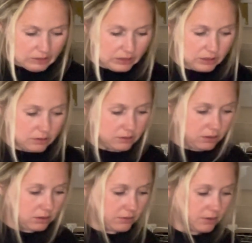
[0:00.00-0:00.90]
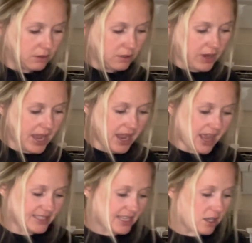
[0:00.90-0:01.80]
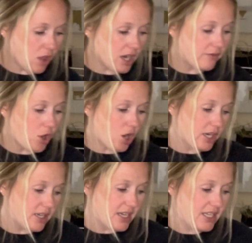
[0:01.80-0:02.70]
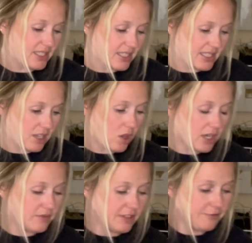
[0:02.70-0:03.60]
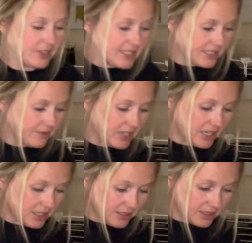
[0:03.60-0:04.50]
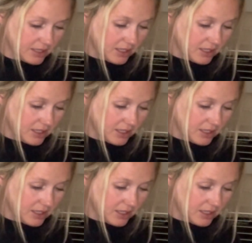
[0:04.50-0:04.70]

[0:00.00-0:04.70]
Ugh. Okay, I see a lot of guardedness. I see a lot of defensiveness.